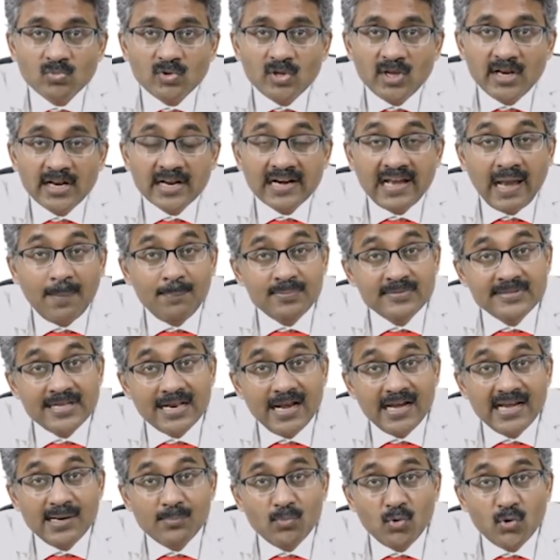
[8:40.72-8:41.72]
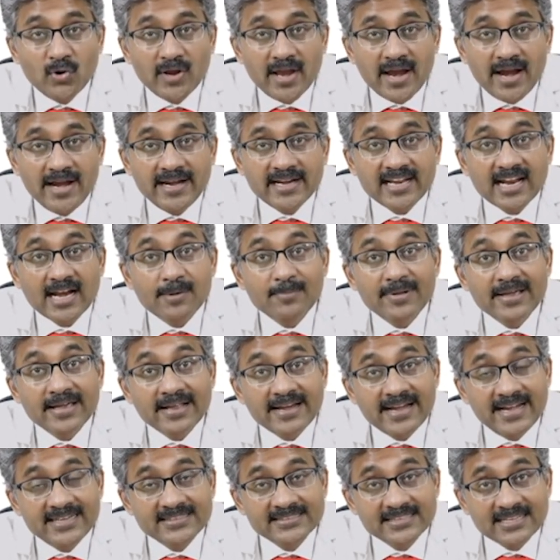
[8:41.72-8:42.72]
In a Klebsiella pneumonia, it can be a
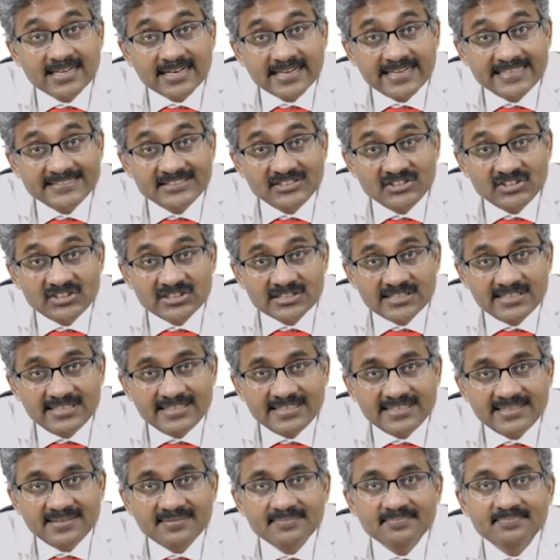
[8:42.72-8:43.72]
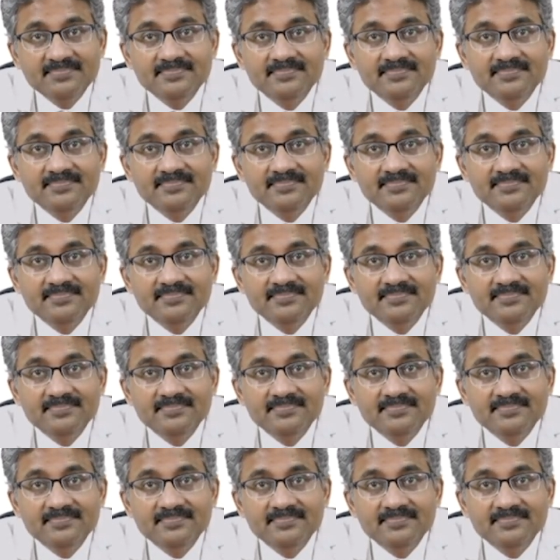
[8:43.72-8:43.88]
red currant jelly.